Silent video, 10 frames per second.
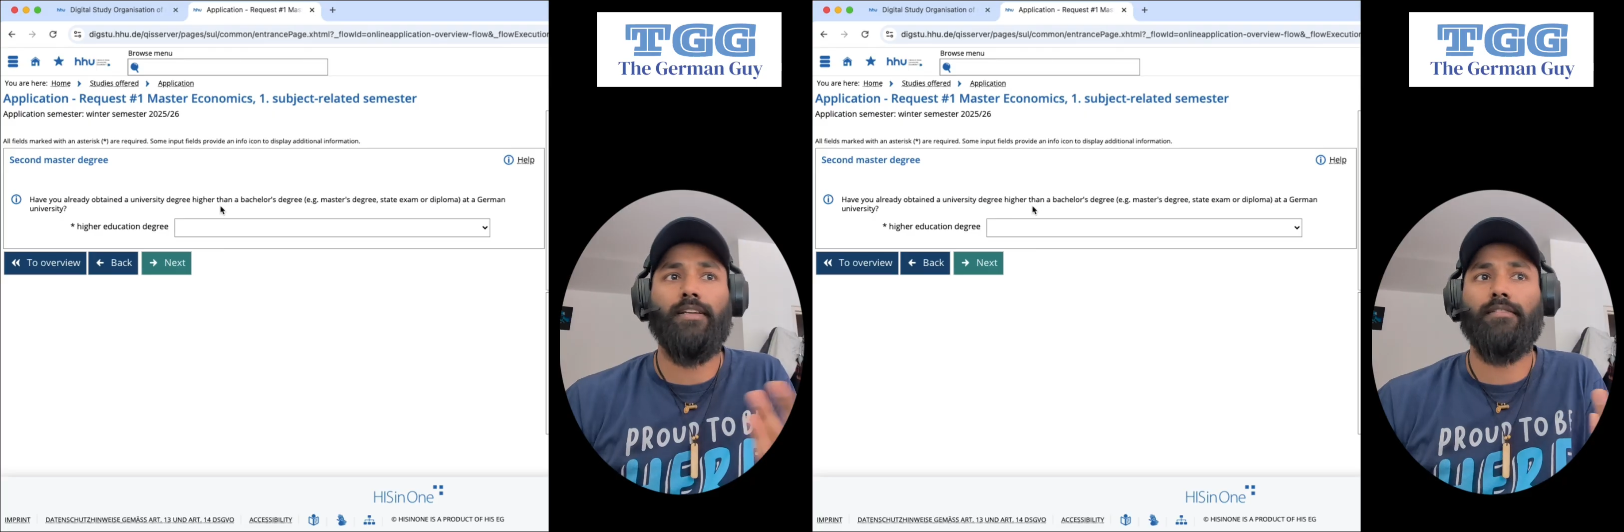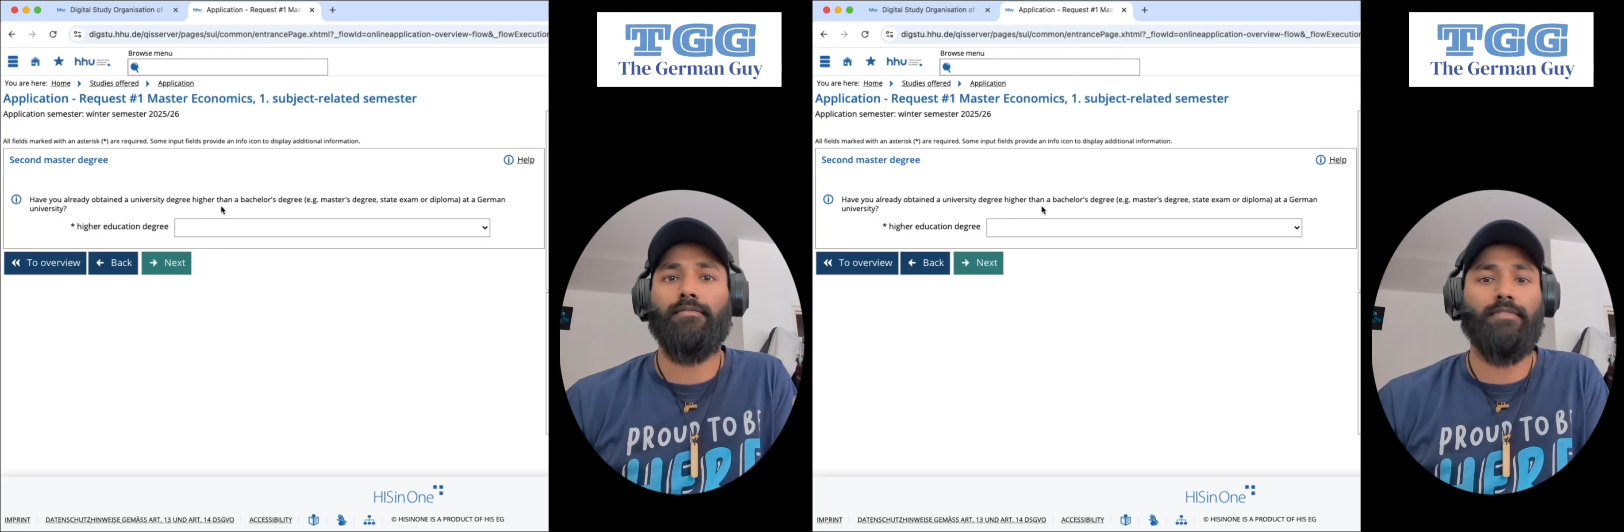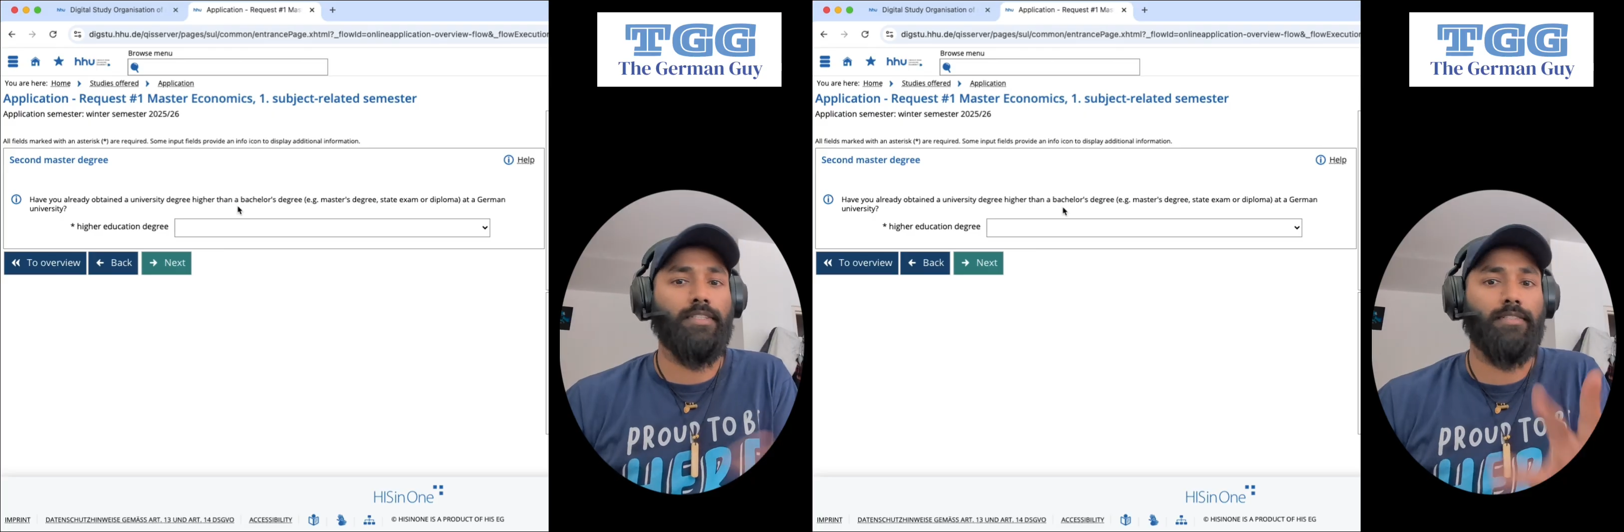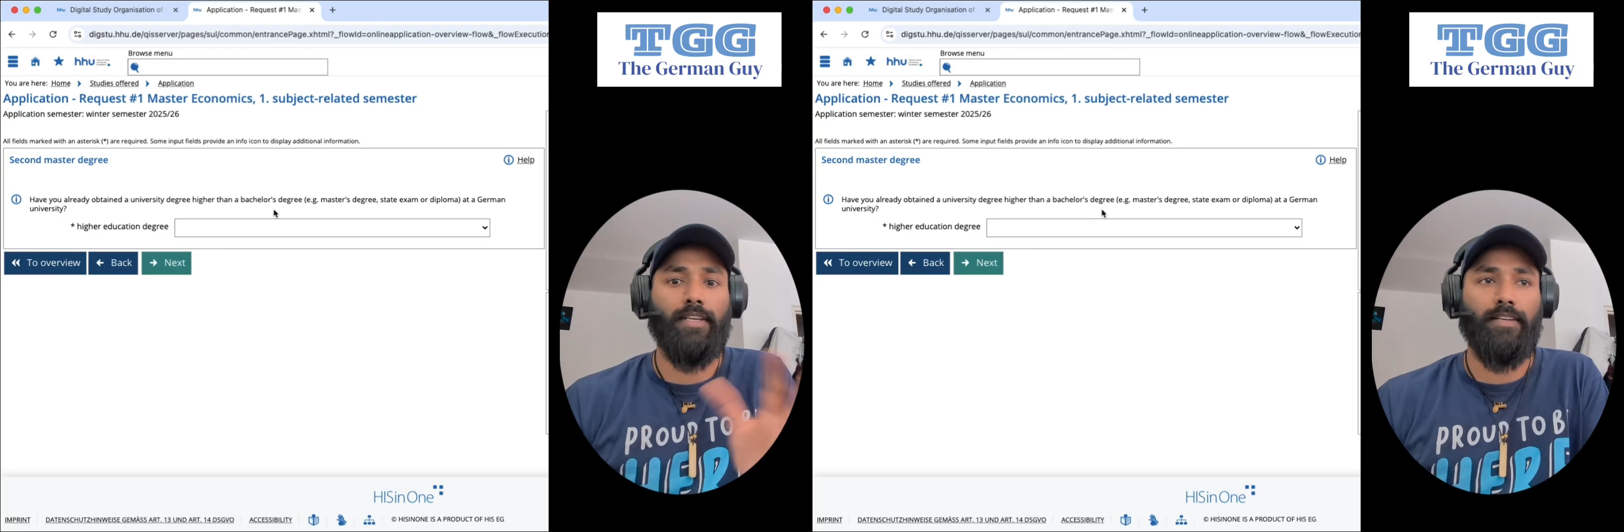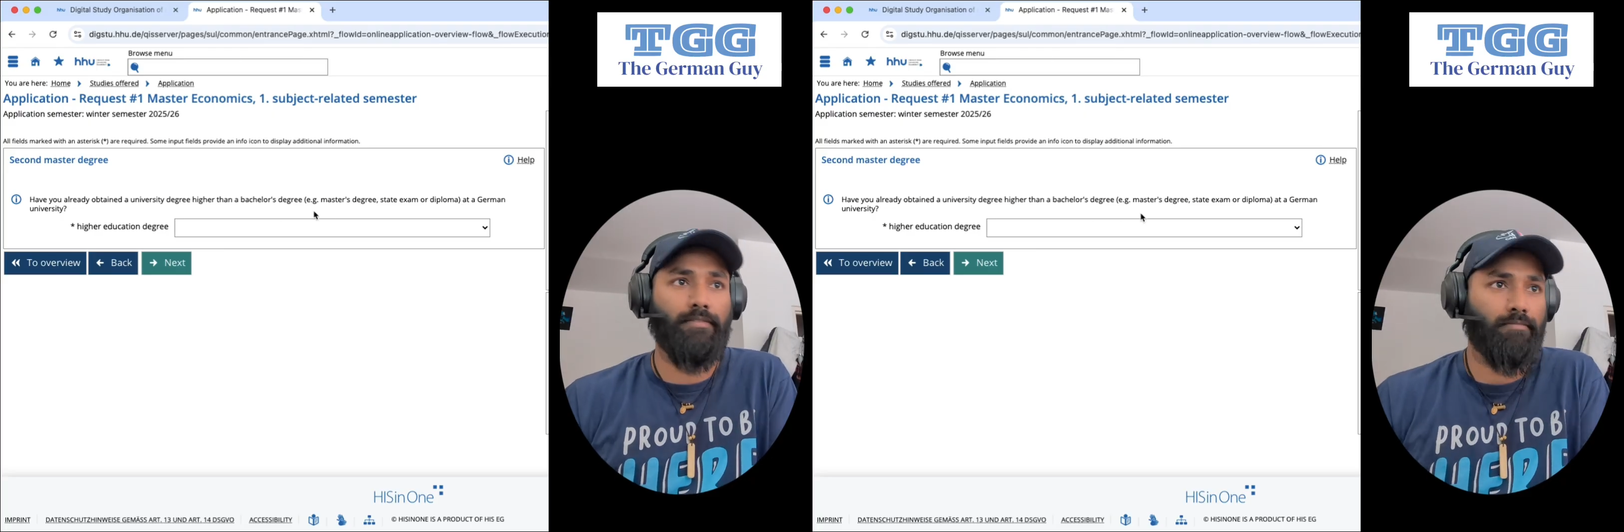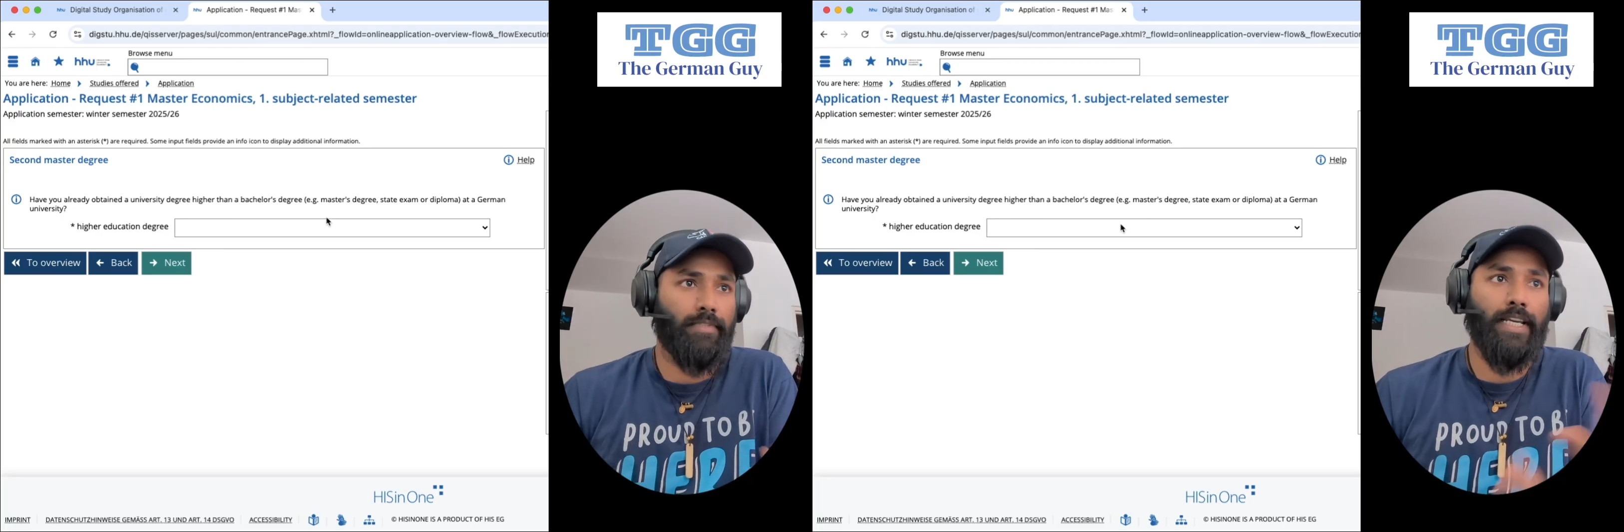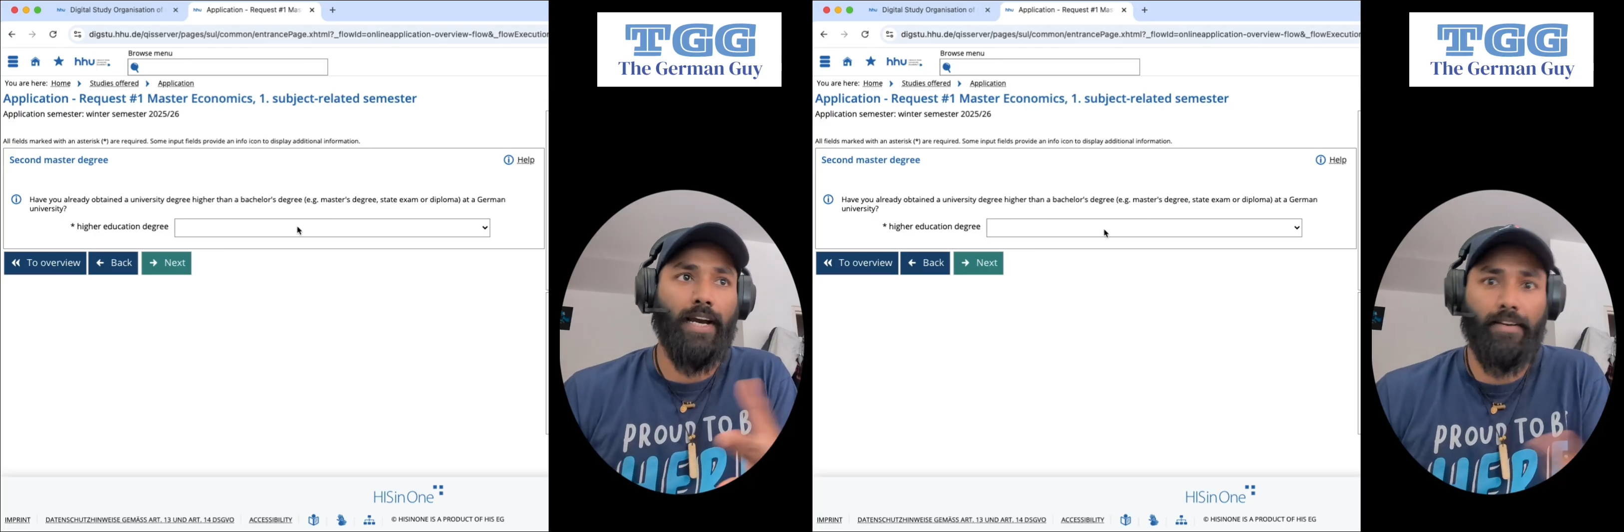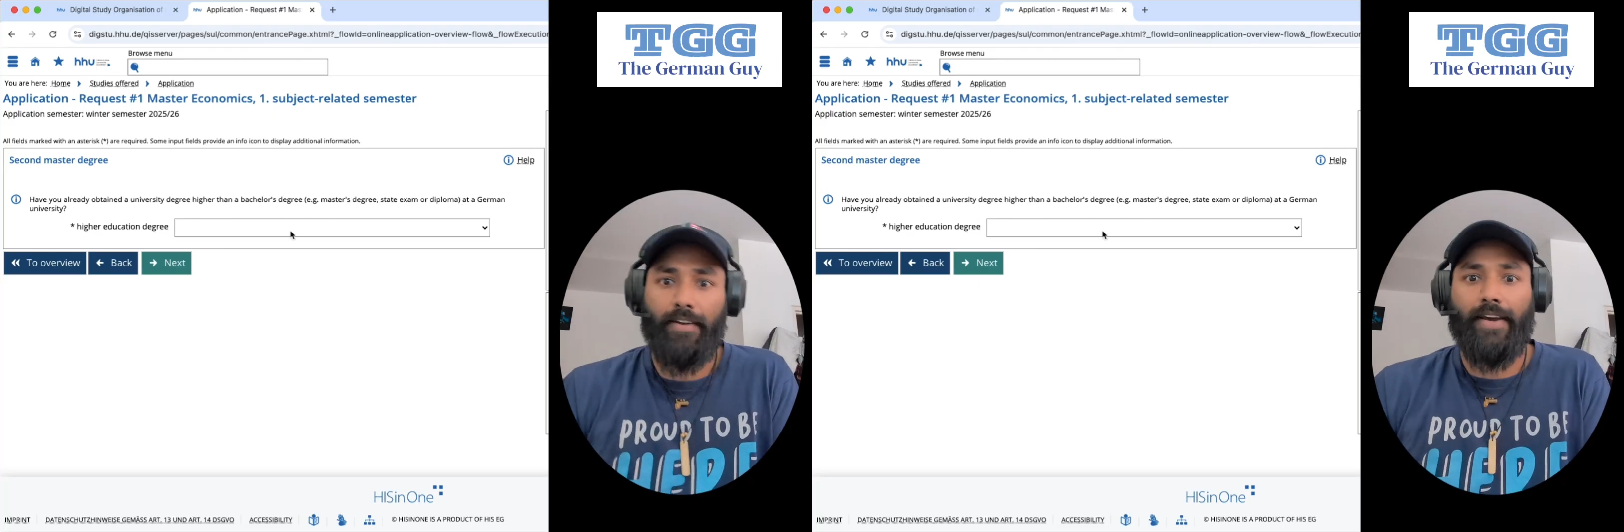then just say
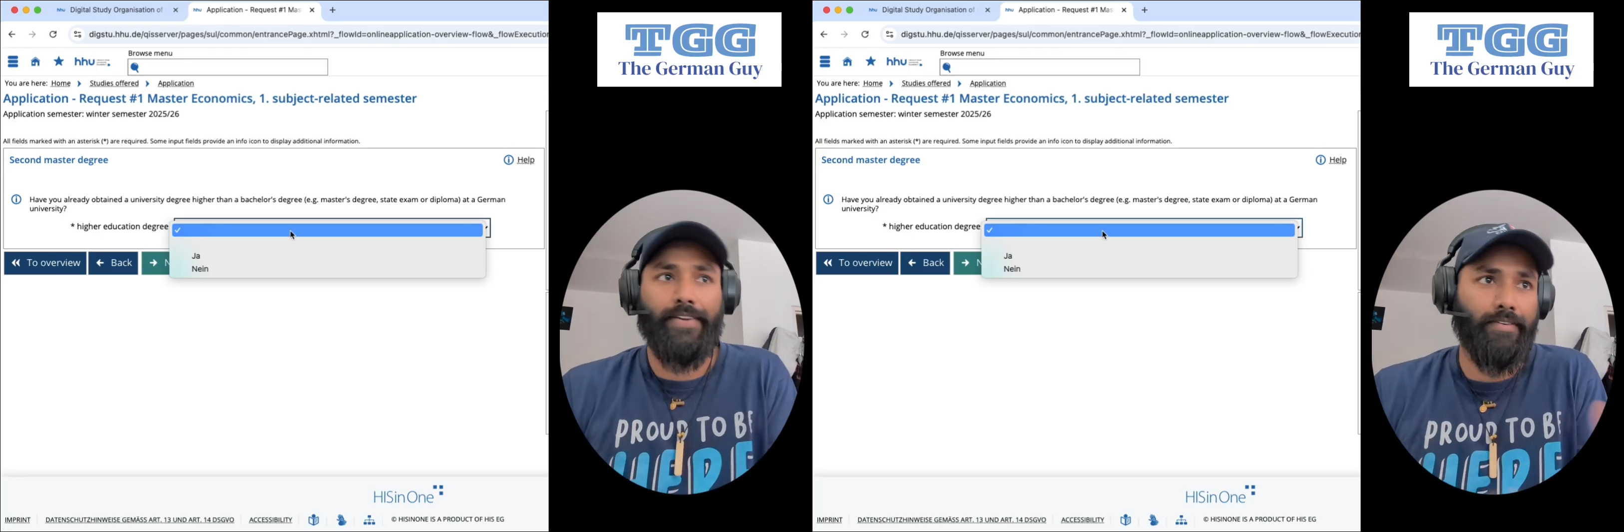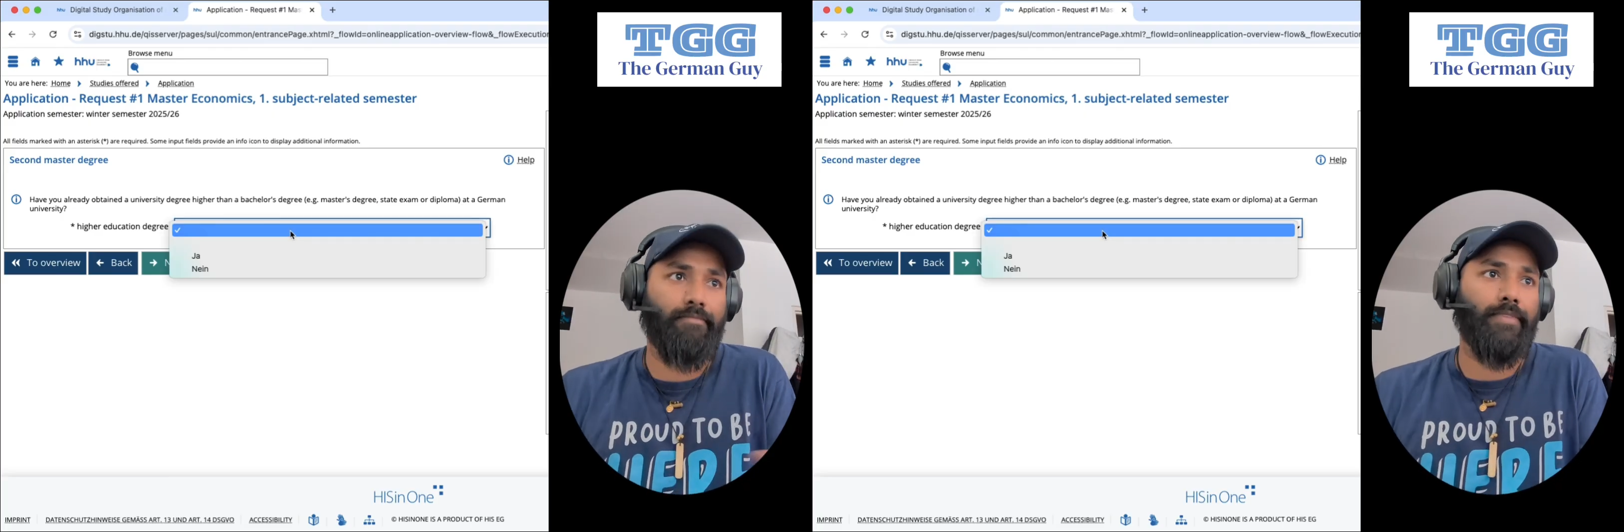yeah, 9.